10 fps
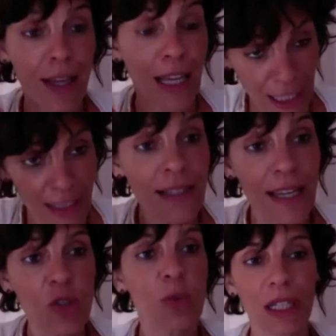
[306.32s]
It
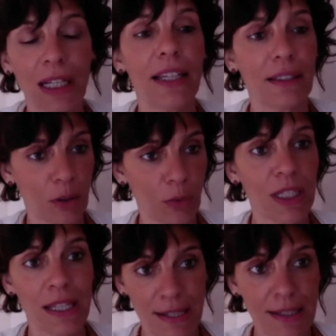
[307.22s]
is related with
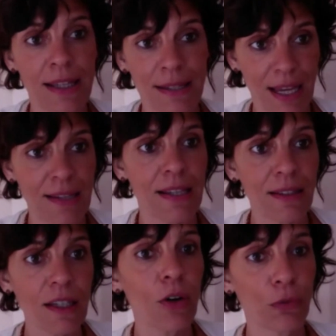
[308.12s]
this
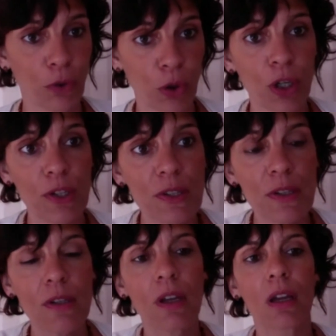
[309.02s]
necessity, of course,
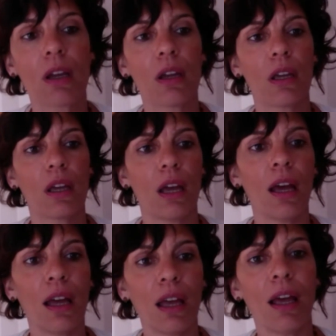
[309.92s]

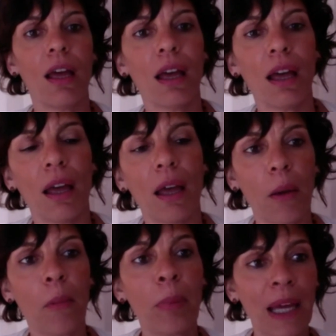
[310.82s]

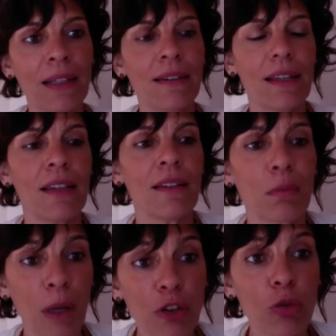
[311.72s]
but is
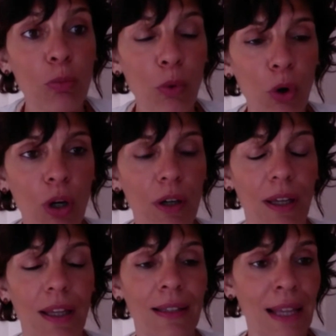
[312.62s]
much more
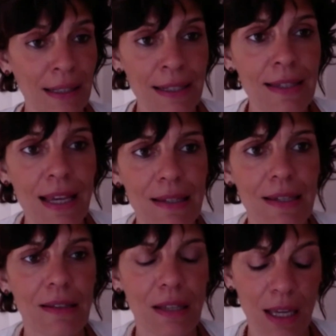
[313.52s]
than
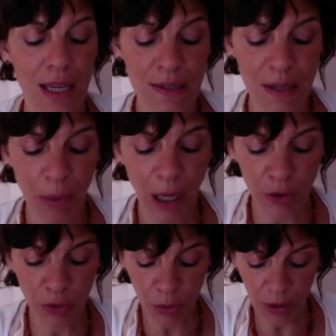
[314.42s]
necessity. Is
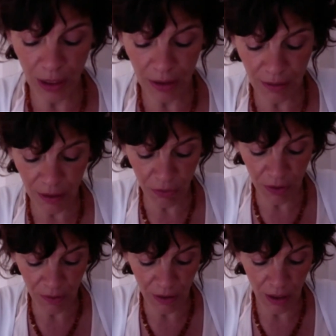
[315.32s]
about
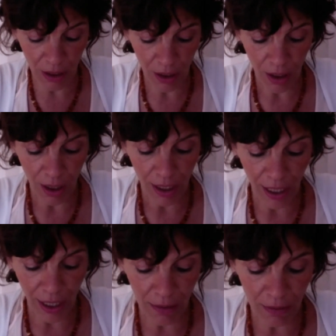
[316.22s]
creativity
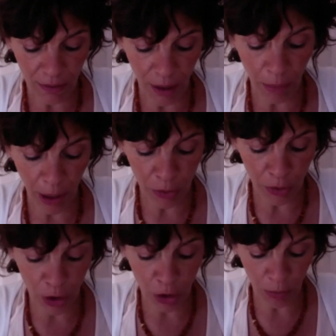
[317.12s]
and about
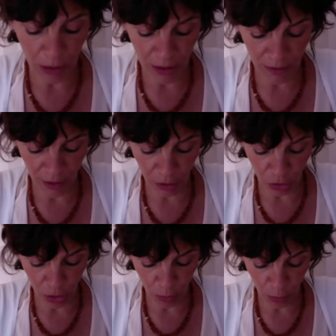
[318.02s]

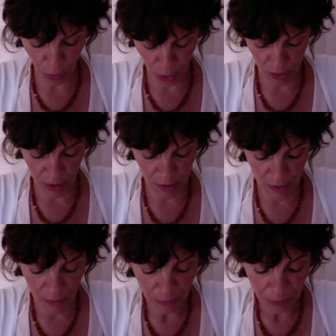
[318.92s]
humanization process.